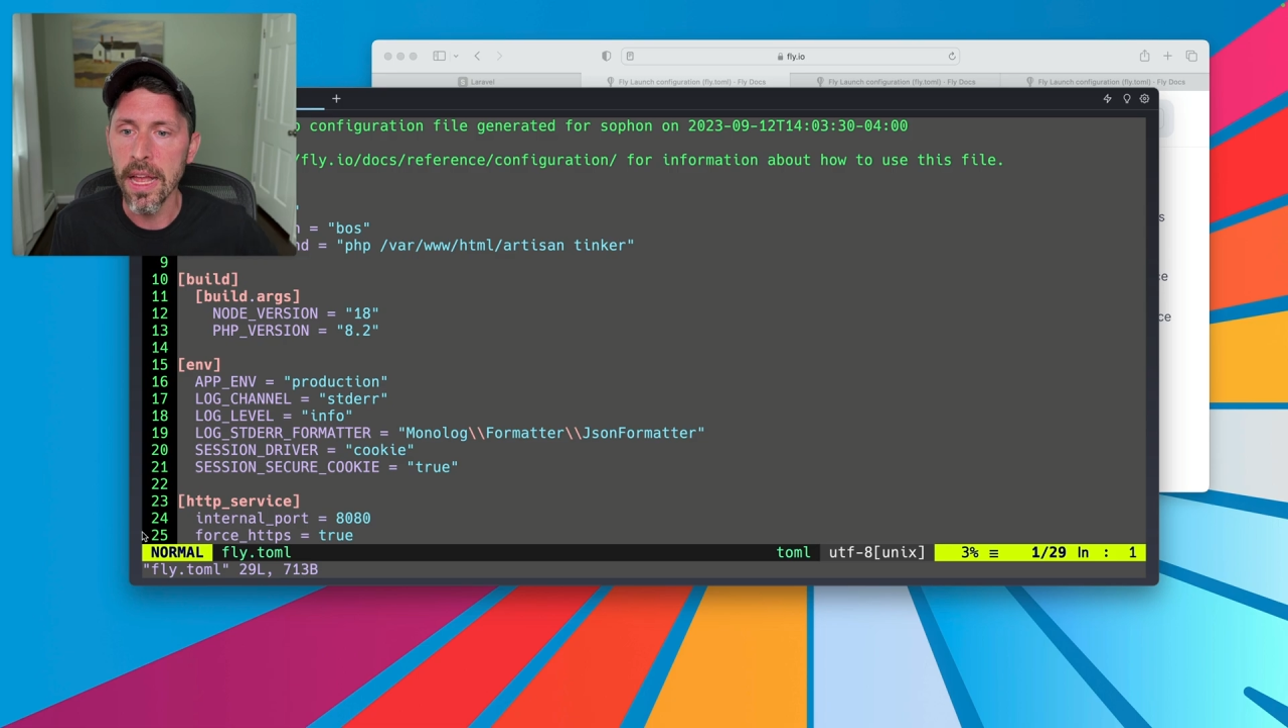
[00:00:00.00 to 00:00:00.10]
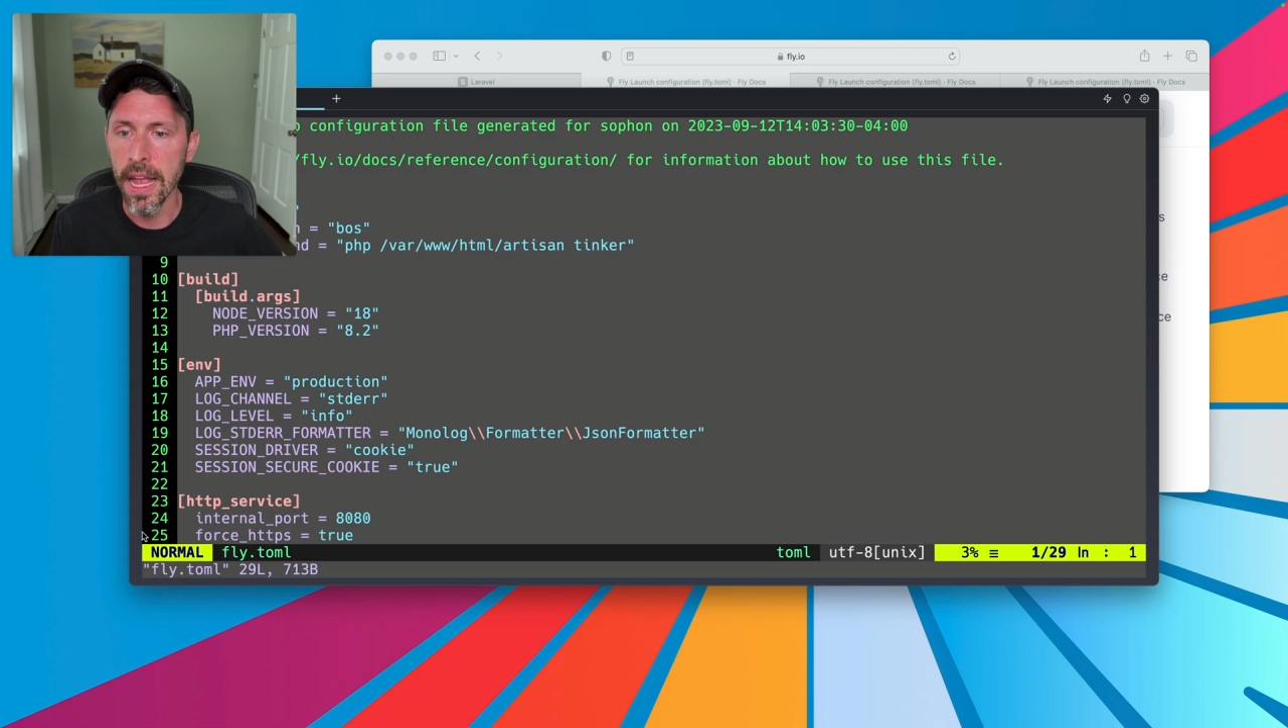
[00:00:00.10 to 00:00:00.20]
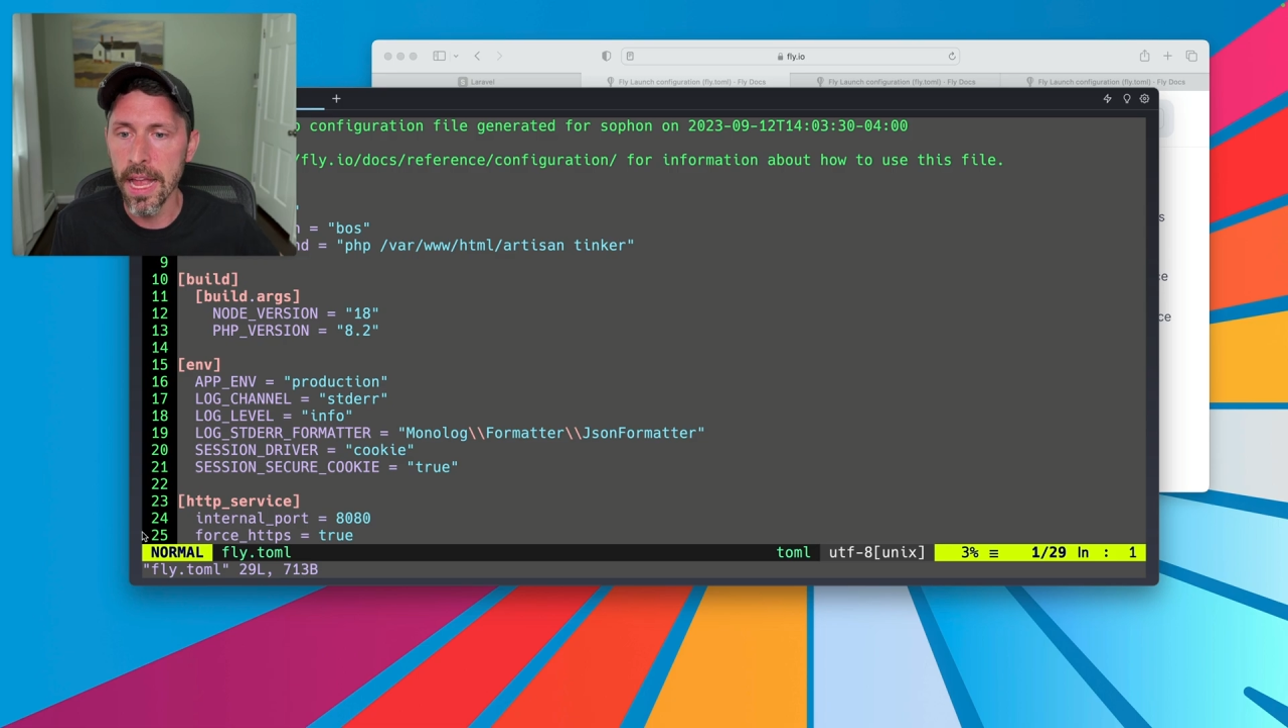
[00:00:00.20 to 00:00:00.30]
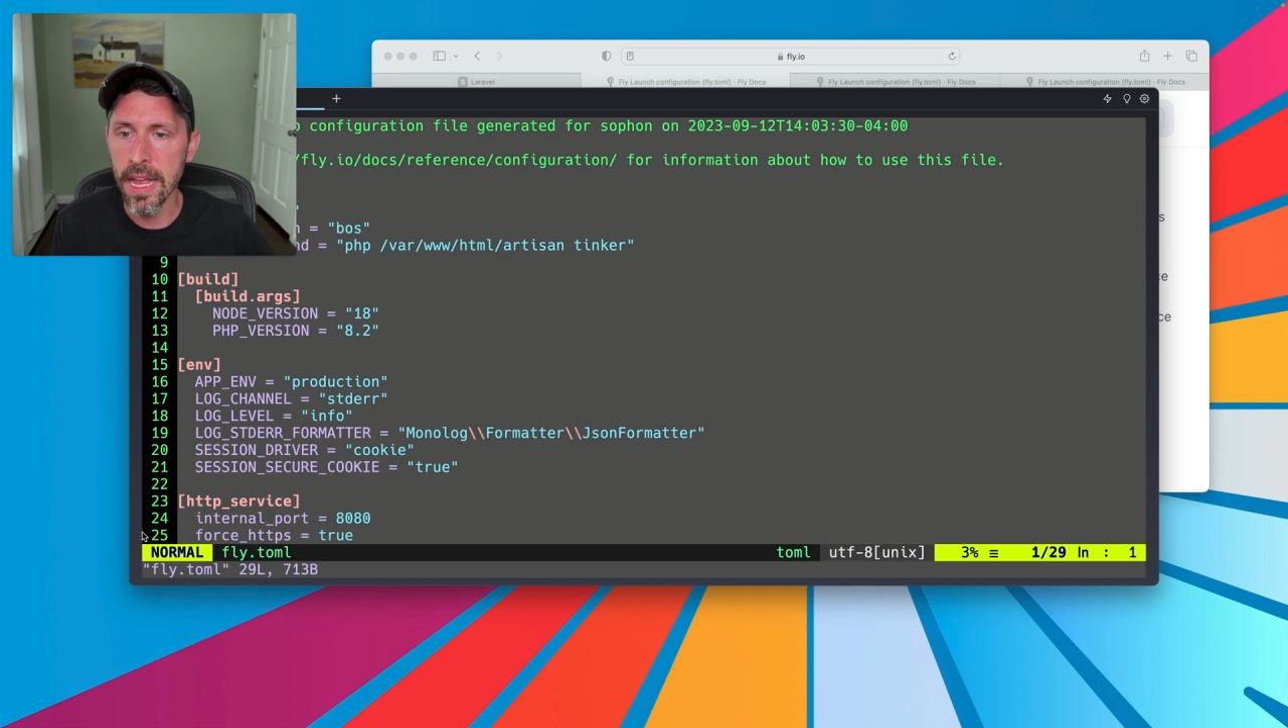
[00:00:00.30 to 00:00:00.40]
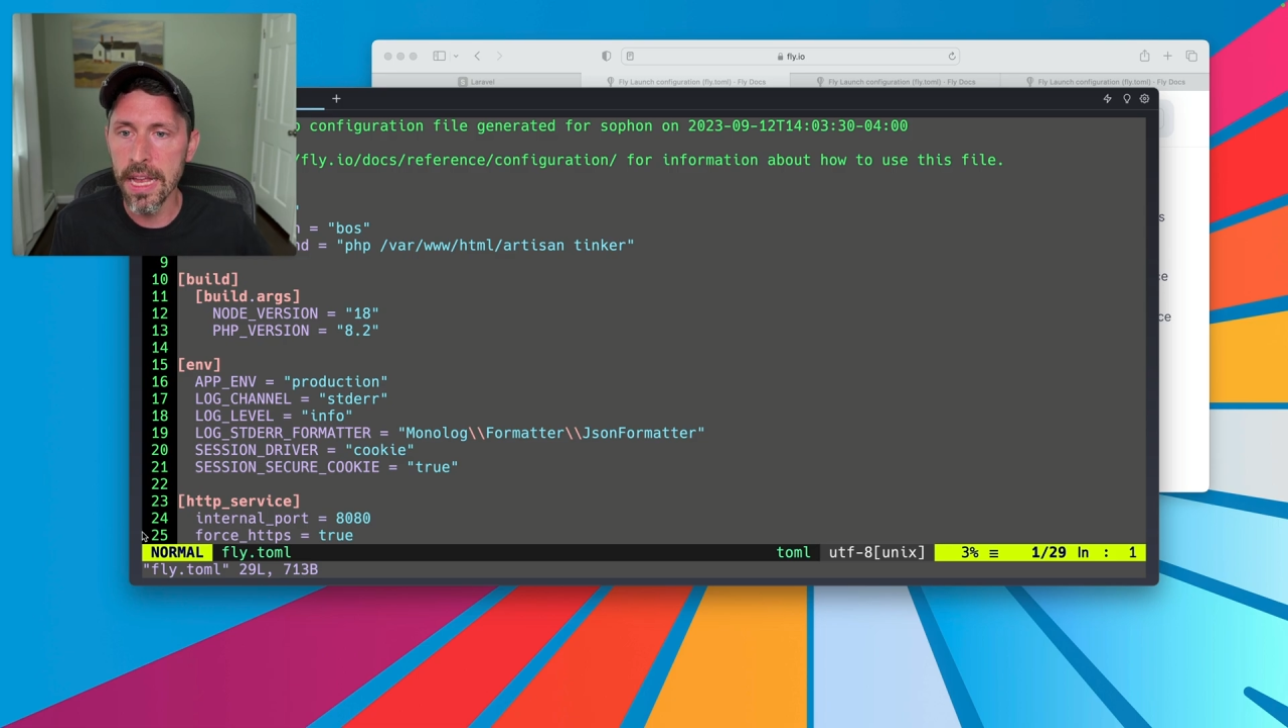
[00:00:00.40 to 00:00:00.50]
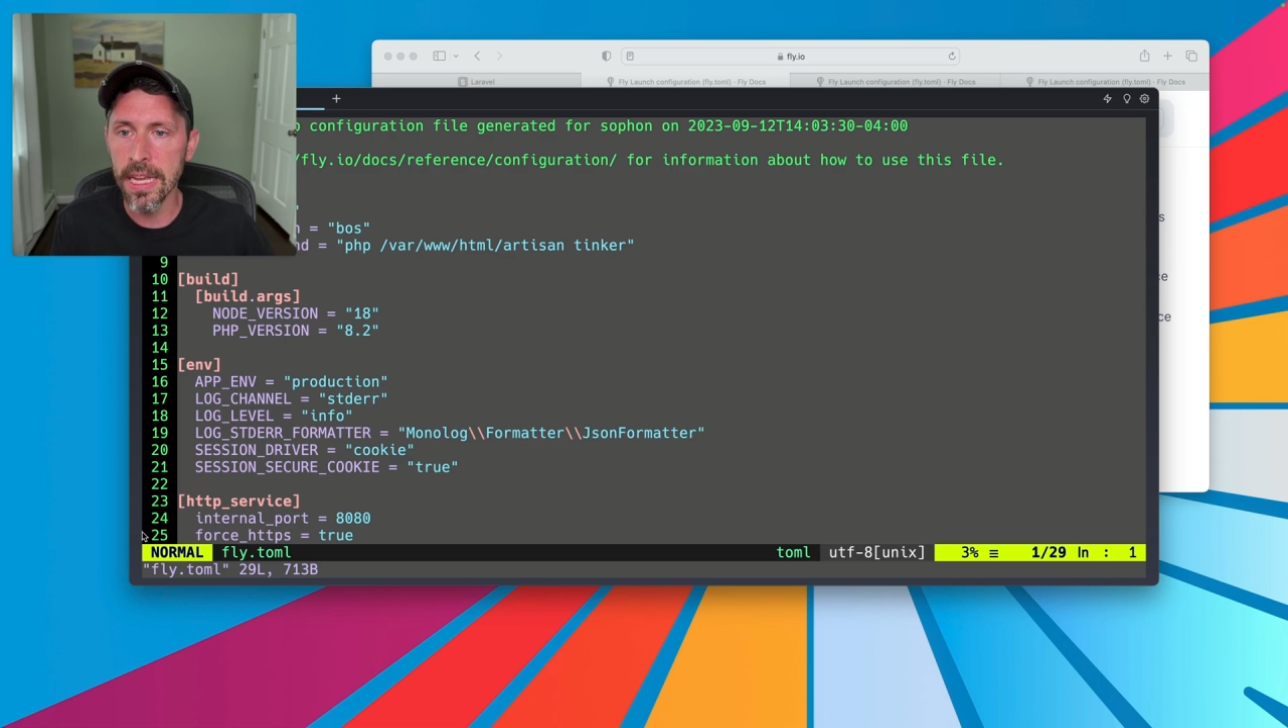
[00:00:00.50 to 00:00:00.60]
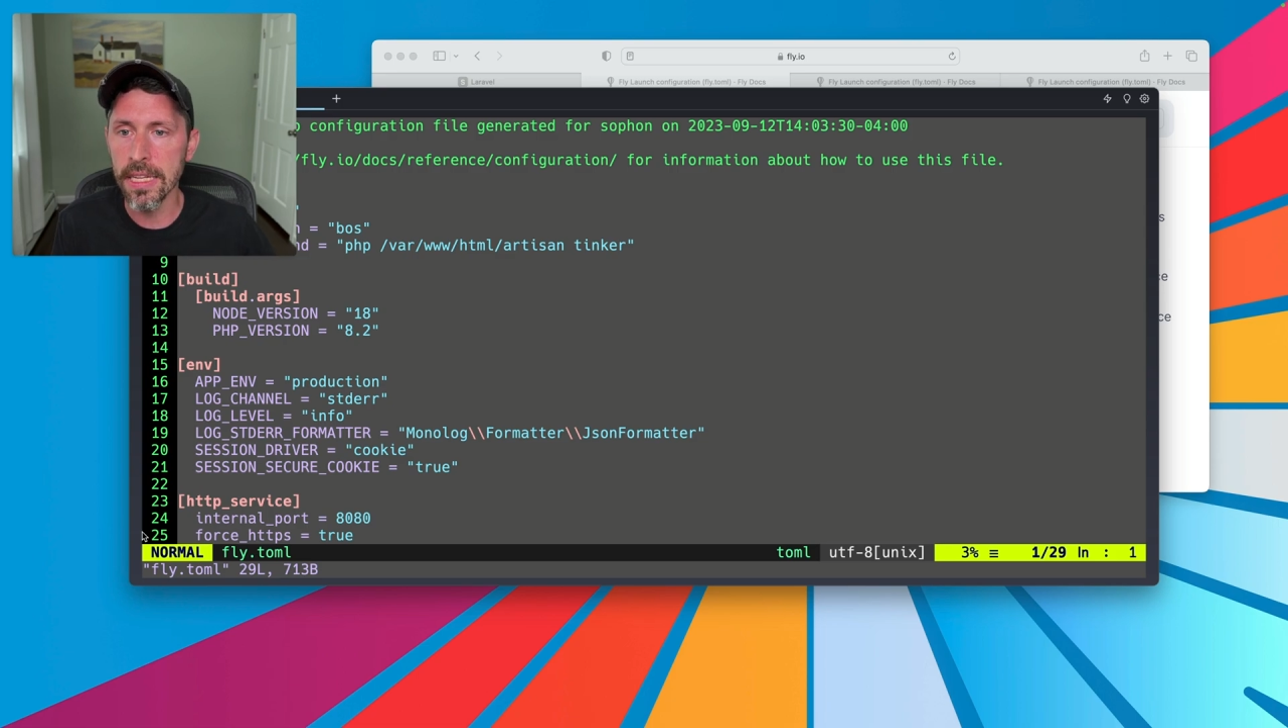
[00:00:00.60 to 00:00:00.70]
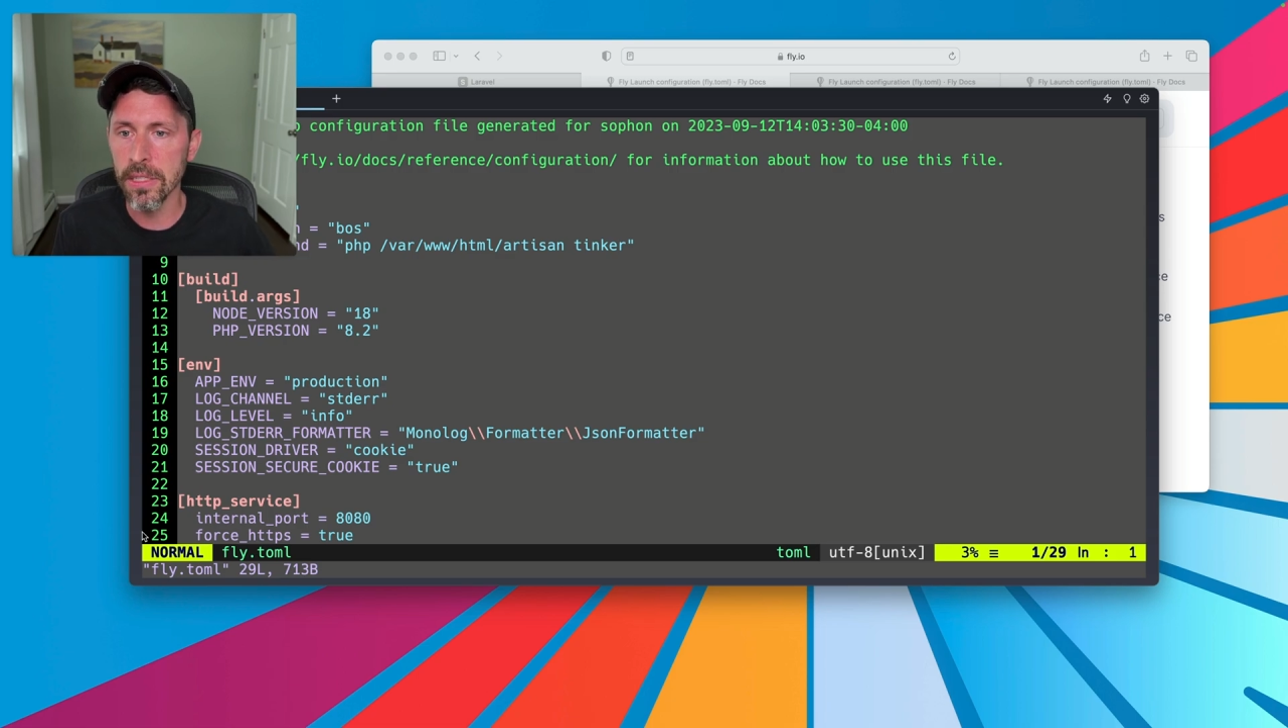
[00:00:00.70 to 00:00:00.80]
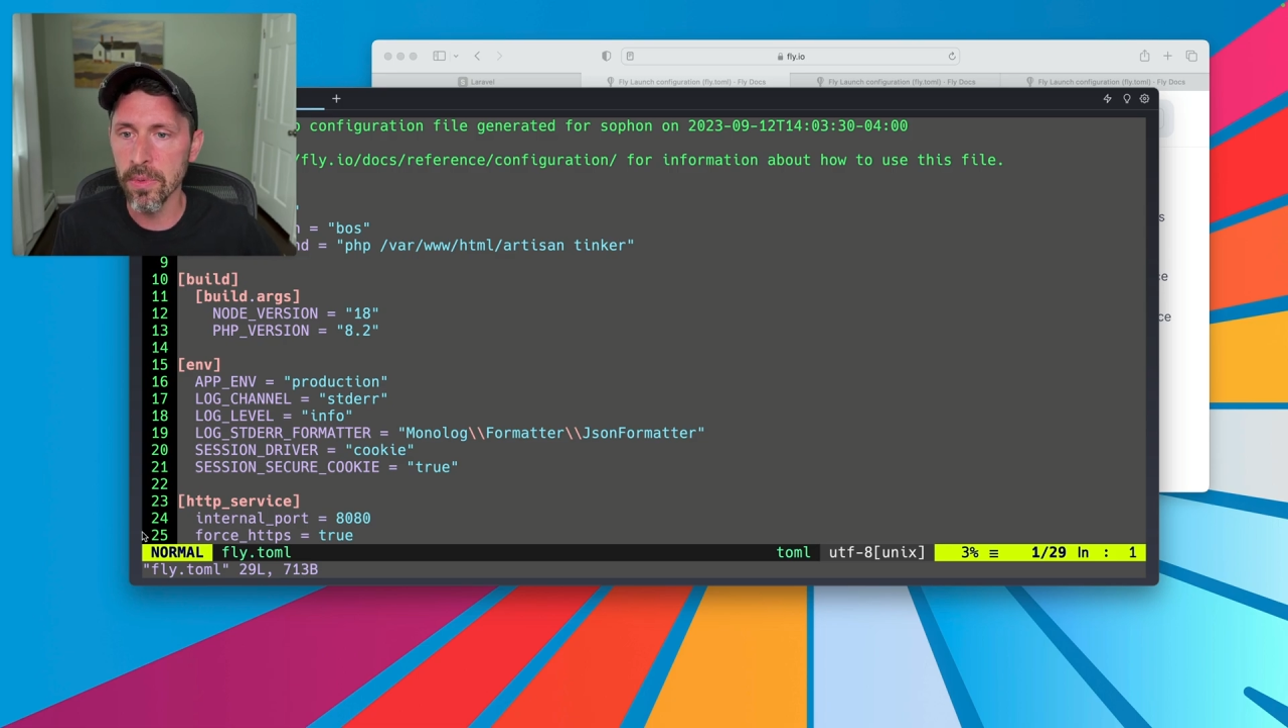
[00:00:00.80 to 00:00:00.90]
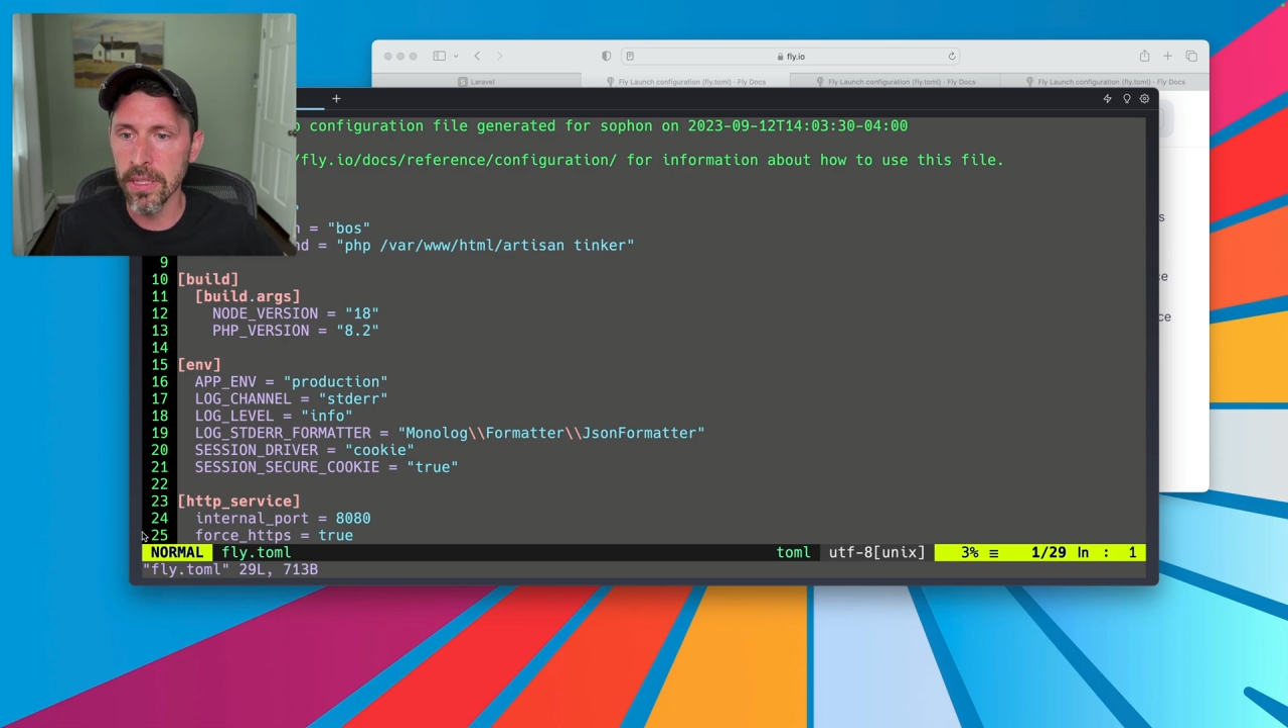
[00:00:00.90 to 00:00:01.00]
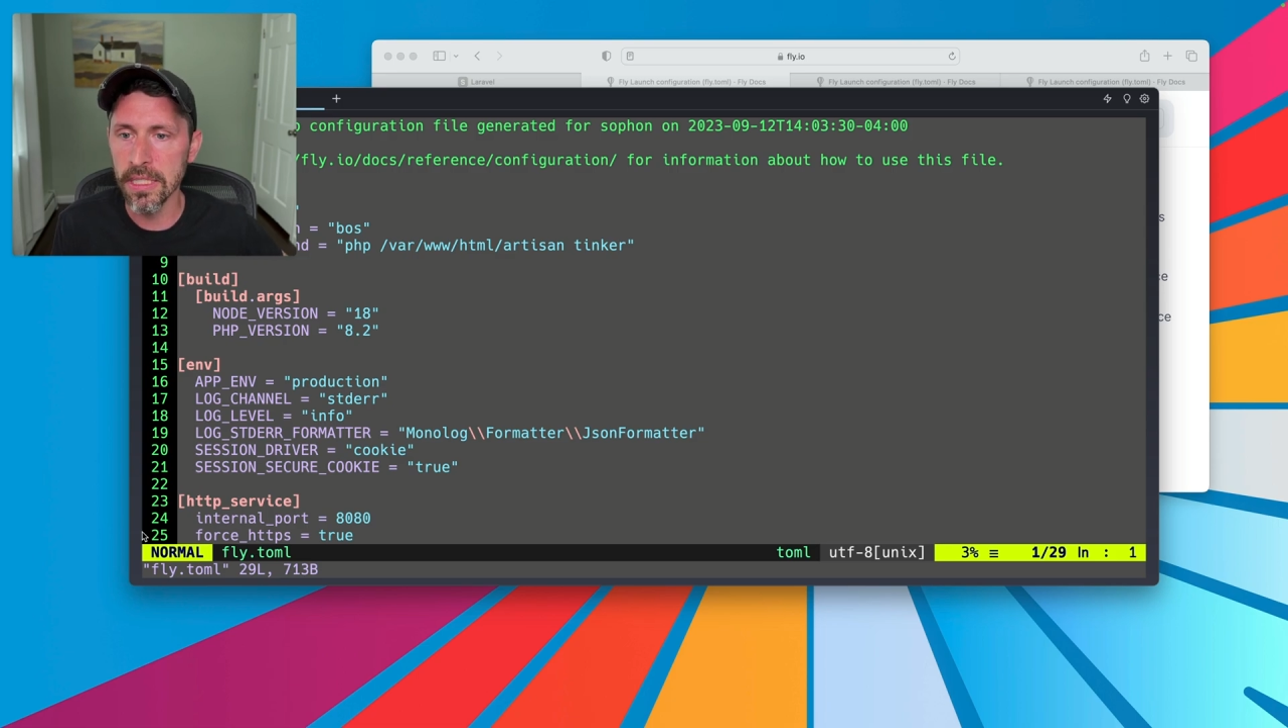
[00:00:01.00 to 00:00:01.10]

and we'll